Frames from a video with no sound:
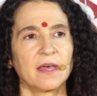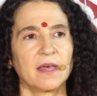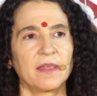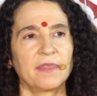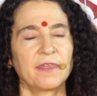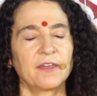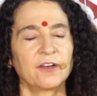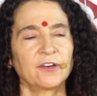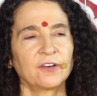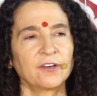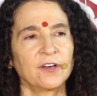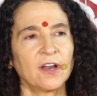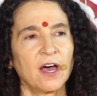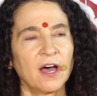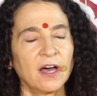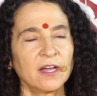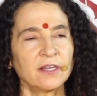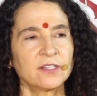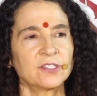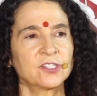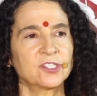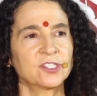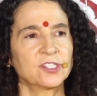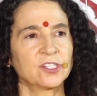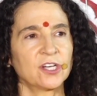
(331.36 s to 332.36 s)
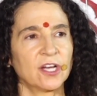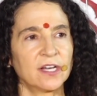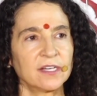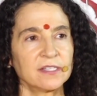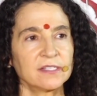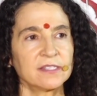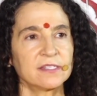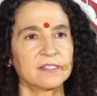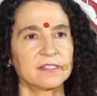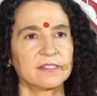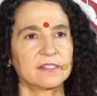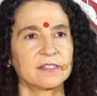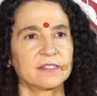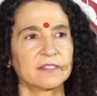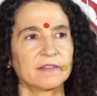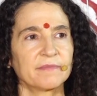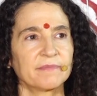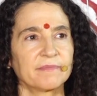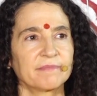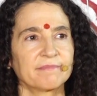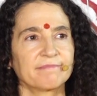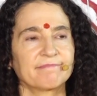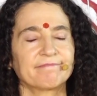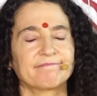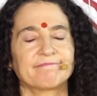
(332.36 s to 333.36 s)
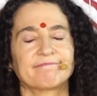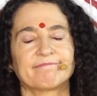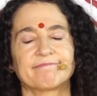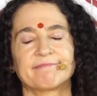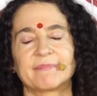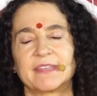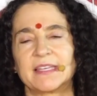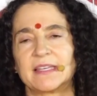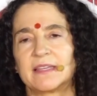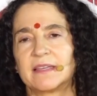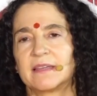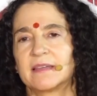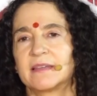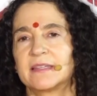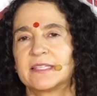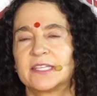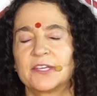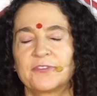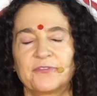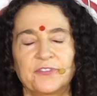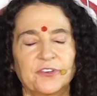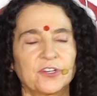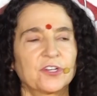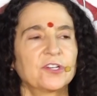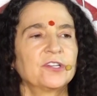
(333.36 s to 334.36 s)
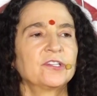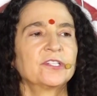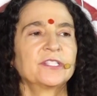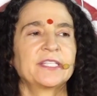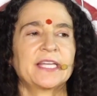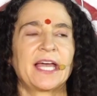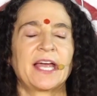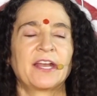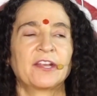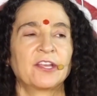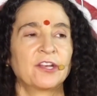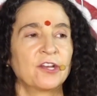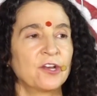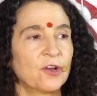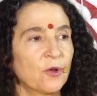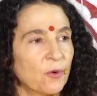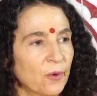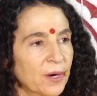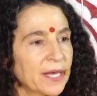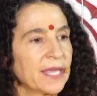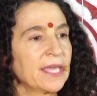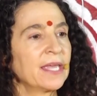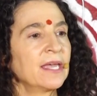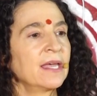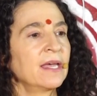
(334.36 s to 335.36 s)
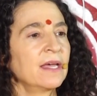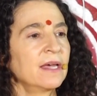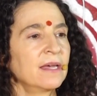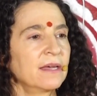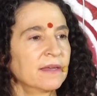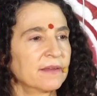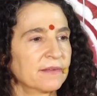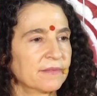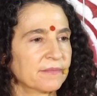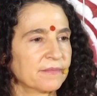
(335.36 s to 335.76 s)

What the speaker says: that are not just difficult and annoying,